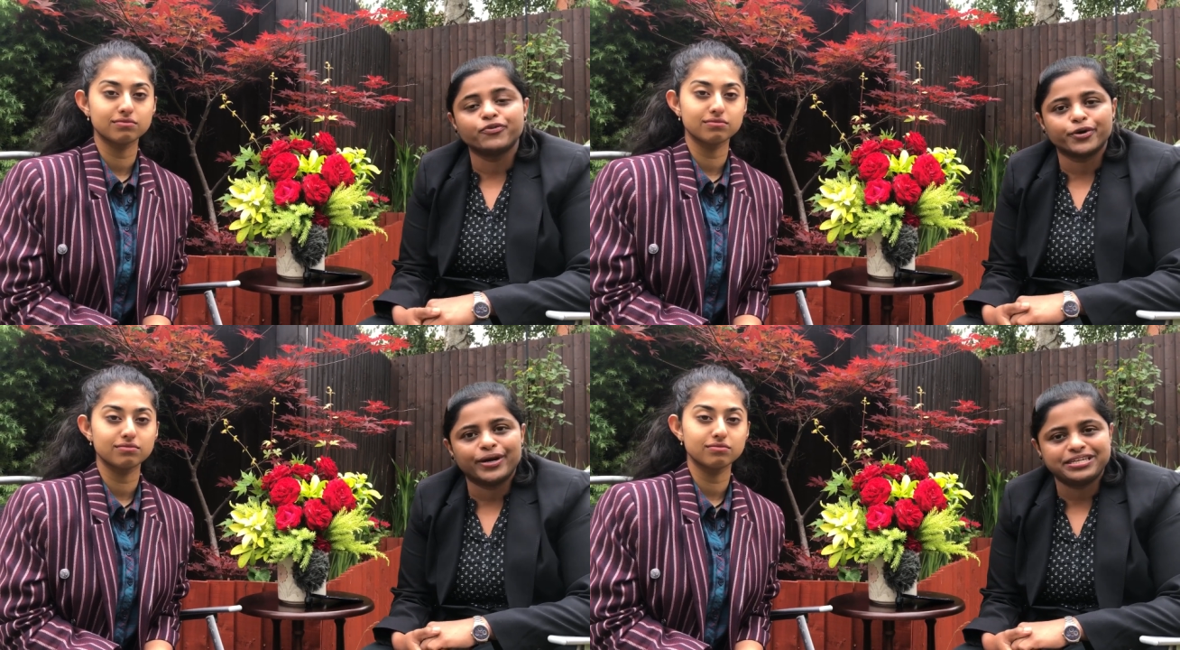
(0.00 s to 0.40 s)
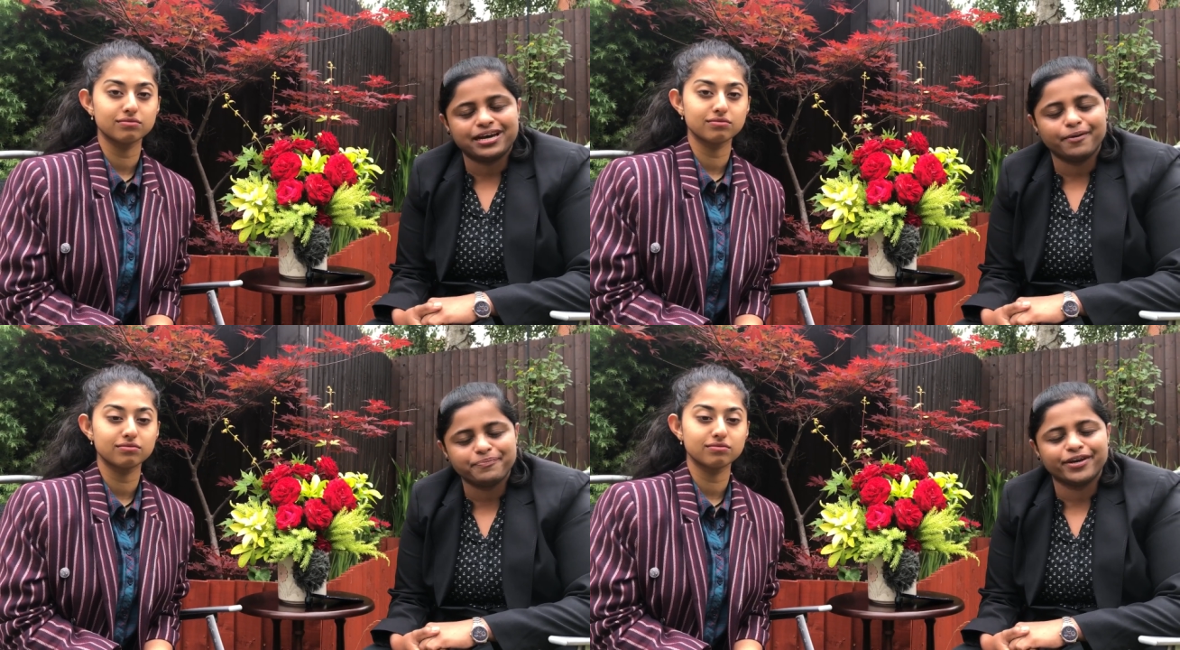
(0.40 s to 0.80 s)
Speaker 1: before you
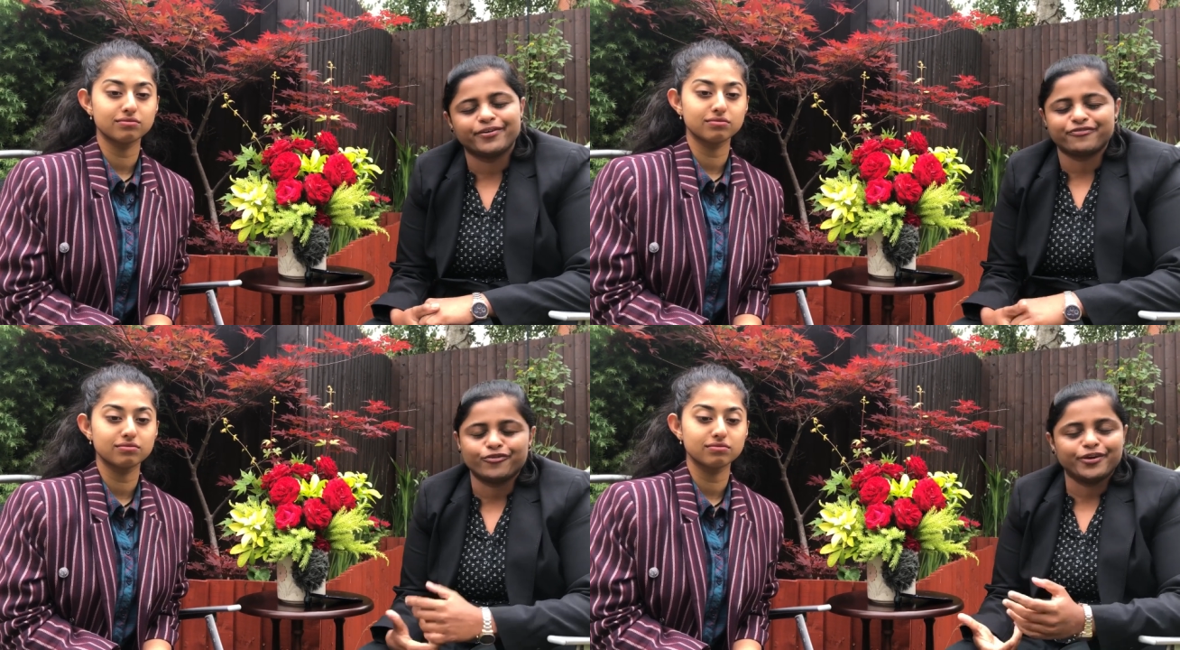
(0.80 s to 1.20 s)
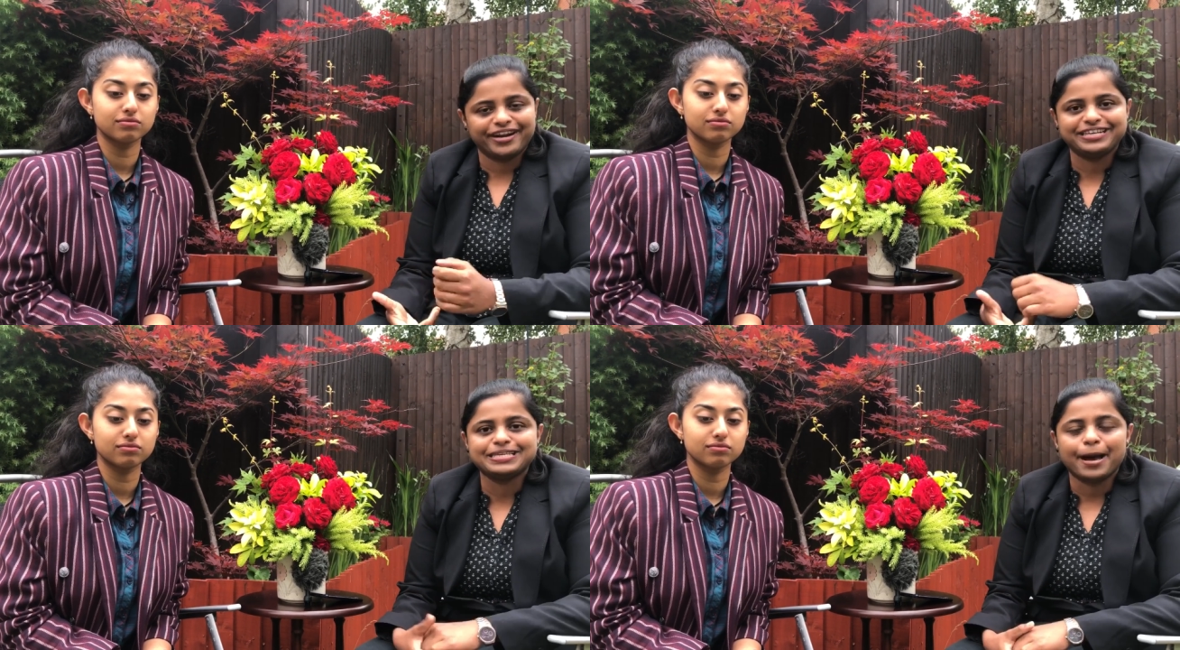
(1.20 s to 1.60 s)
appear for
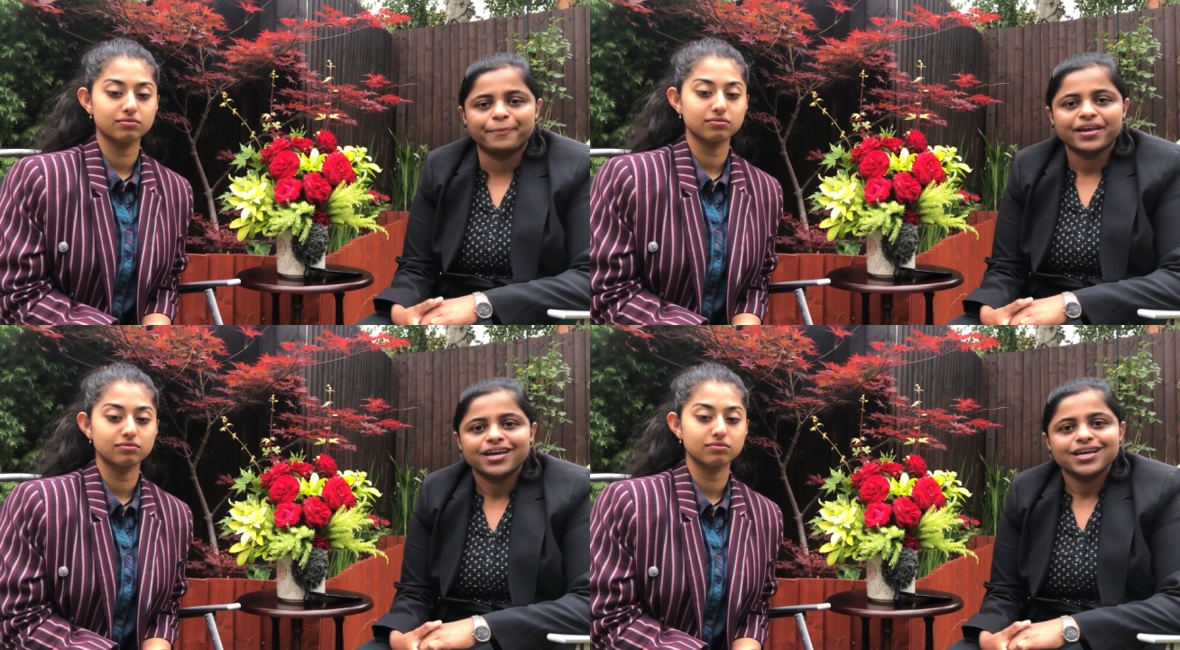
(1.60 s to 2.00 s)
your exam